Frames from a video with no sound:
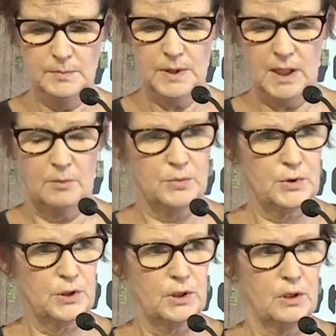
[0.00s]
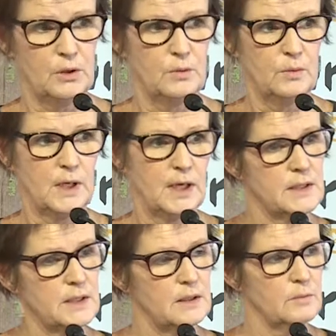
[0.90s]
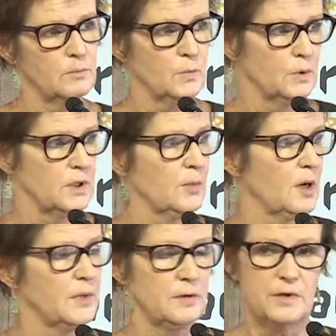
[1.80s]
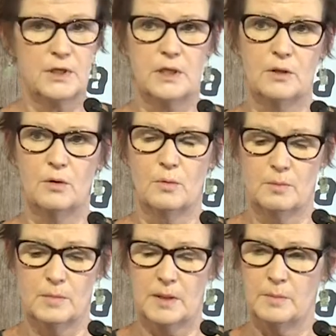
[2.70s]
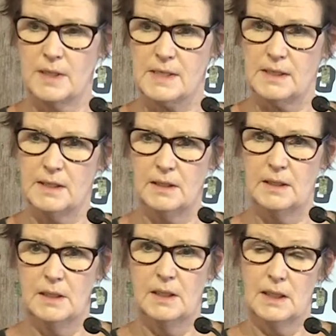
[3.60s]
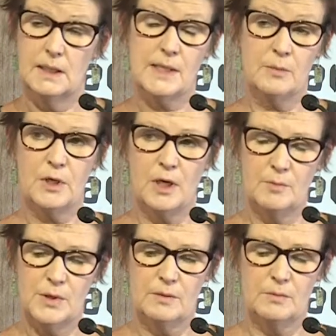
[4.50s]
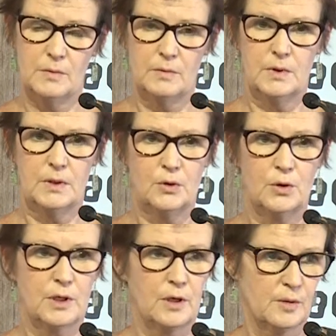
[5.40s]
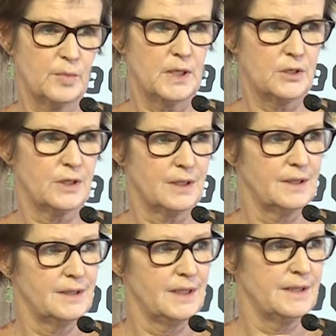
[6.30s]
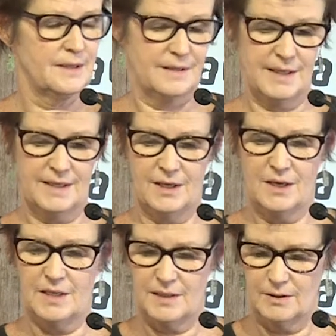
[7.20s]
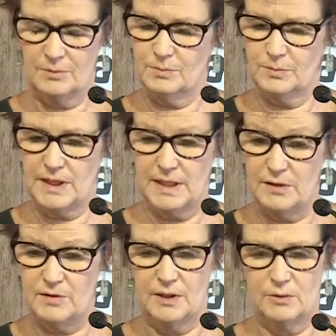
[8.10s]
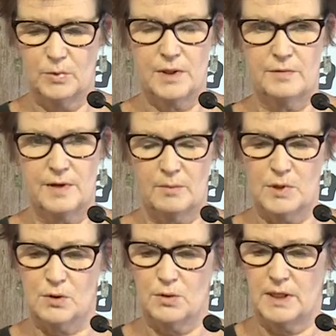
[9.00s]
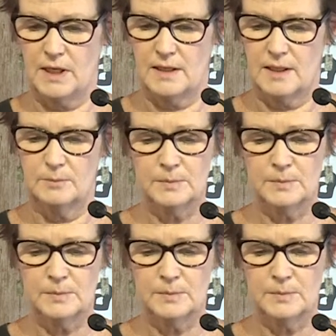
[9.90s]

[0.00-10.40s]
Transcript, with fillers: um, to go hunting, which might be fishing or mud mussling, and sometimes cook it on the beach and eat it that night, that evening, with the families all together.